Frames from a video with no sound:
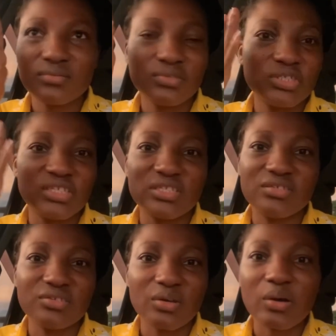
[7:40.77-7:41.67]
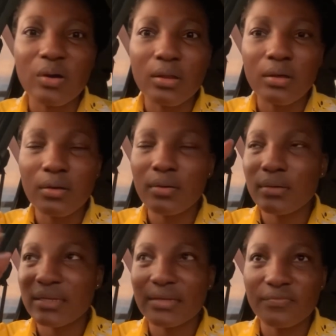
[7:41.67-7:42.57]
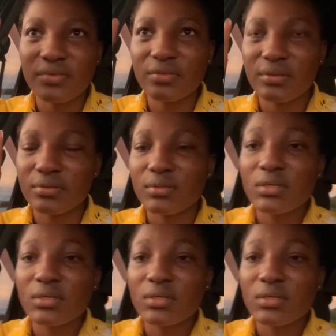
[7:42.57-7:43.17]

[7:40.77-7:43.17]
changes your color and everything.